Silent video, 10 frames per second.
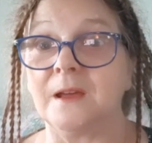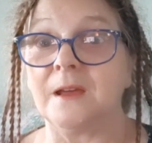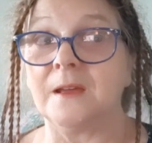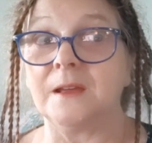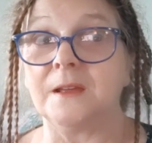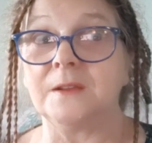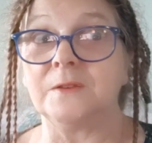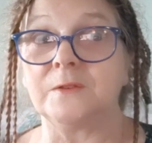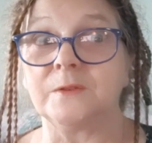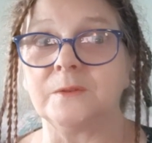
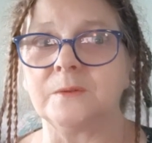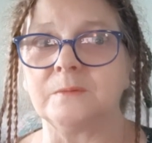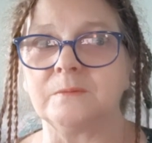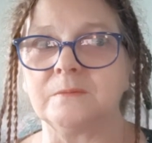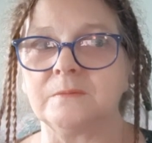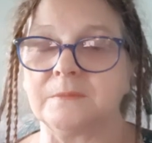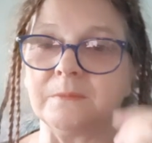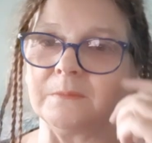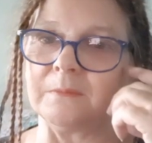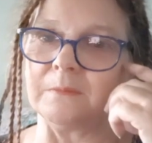And
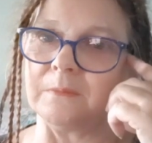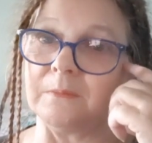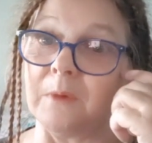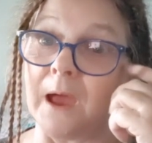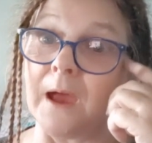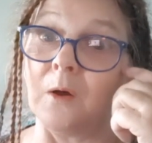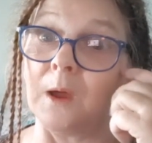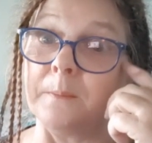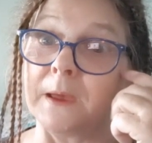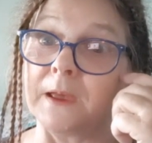wow,
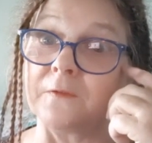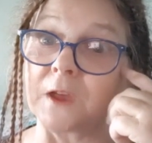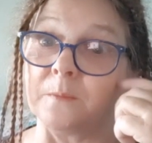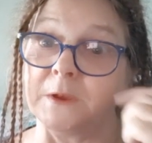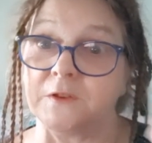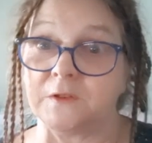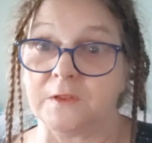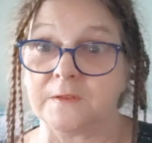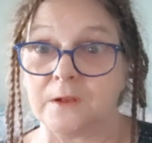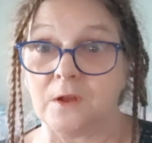I may have come into
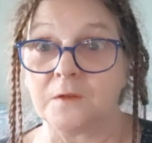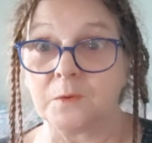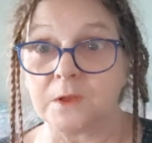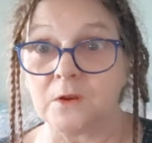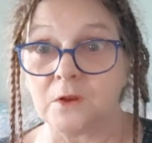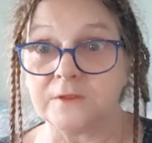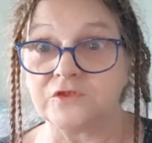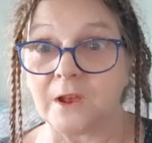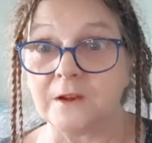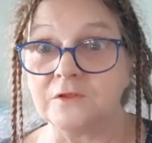this life with a lot of
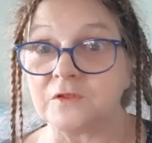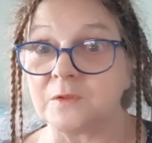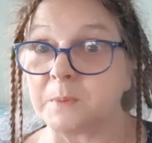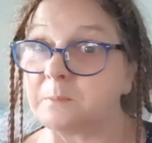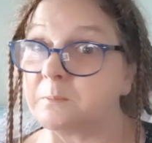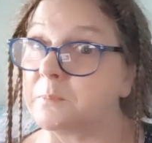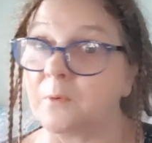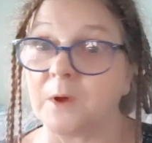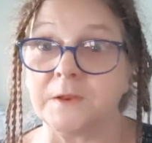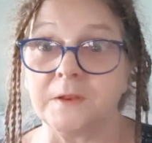challenges, but
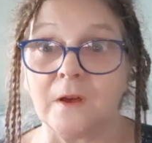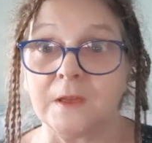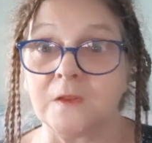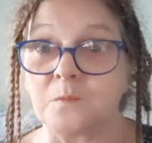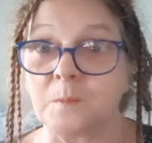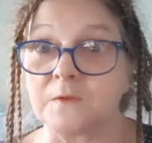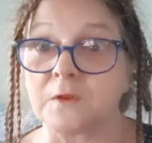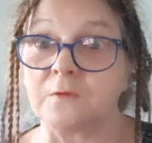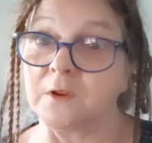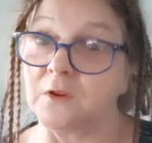boy, did I give
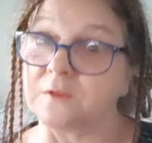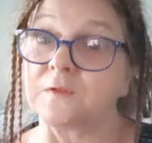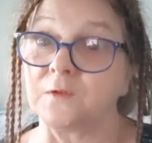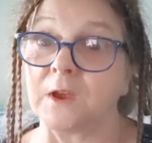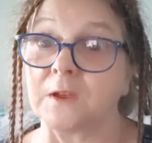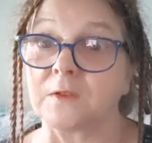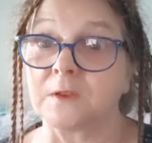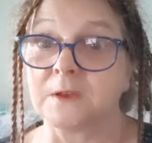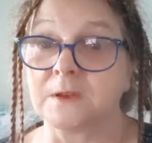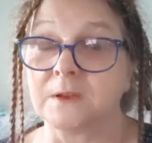myself a lot of strength.
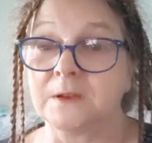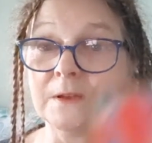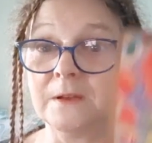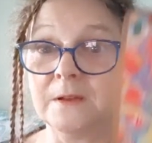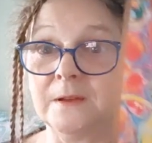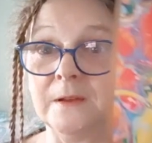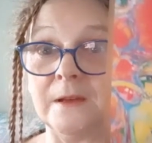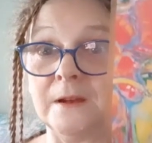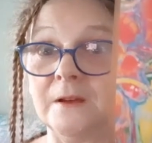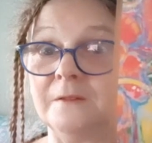
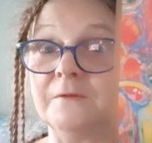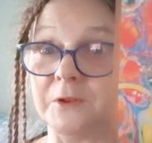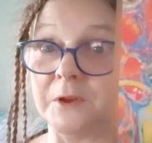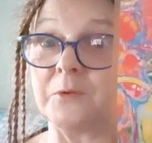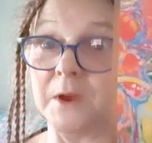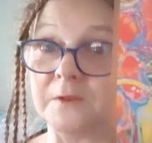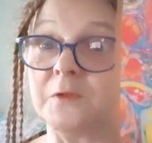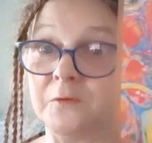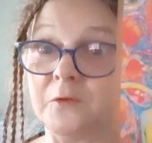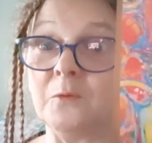And I'm very
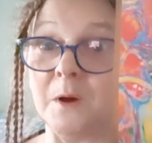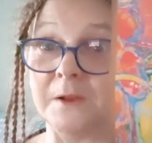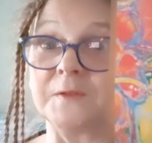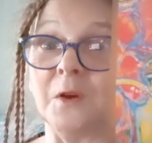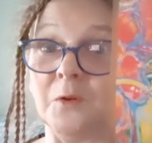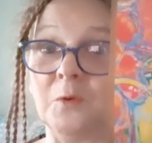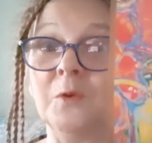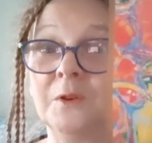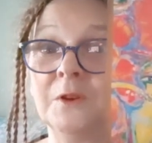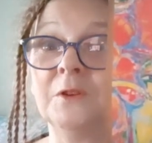grateful for my soul,
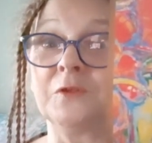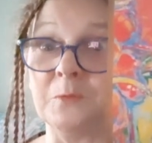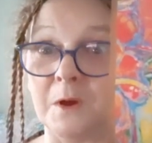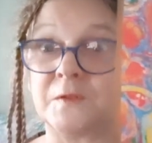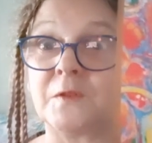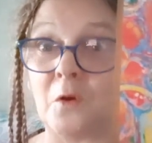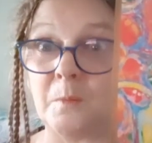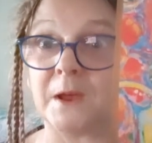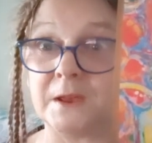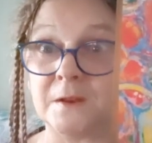to my soul,
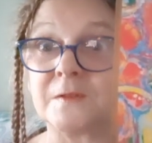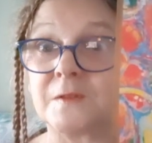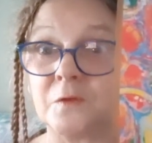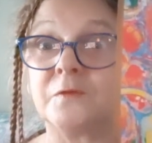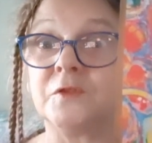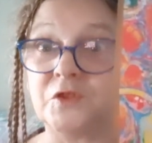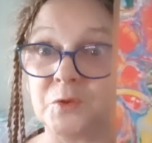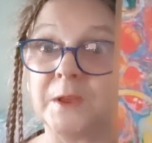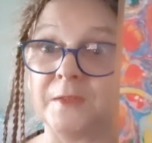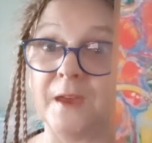my inner self, for
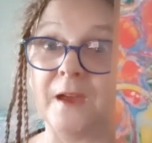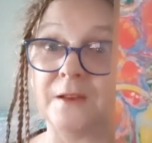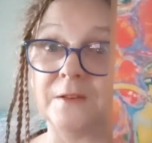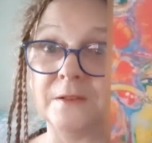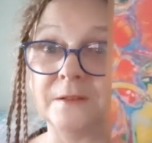doing that.